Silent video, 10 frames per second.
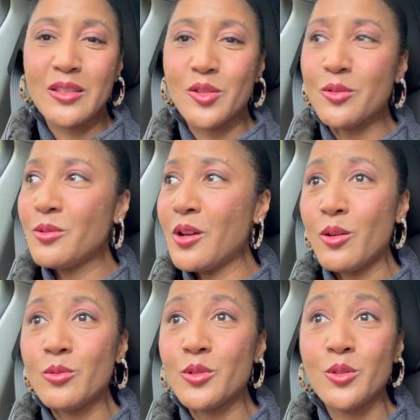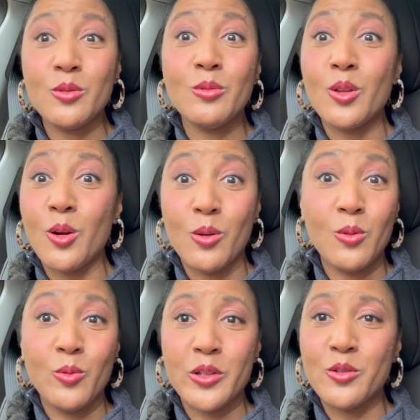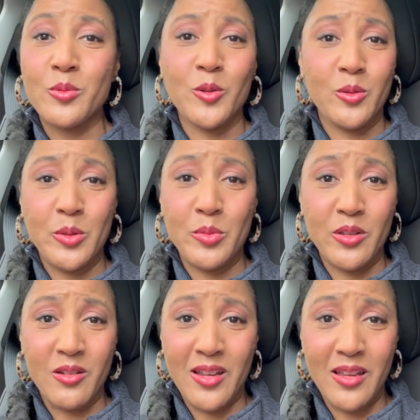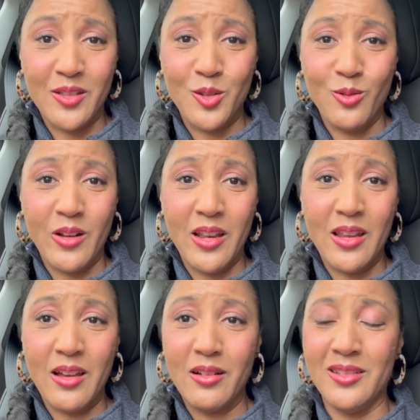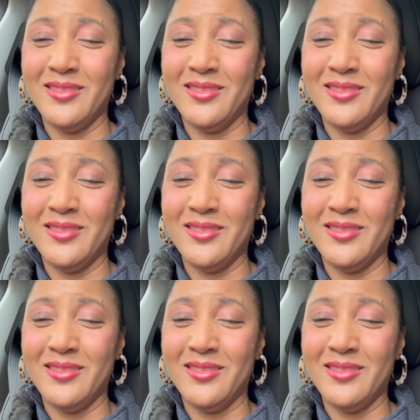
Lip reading: Do you know what you're supposed to be putting your hands to right now?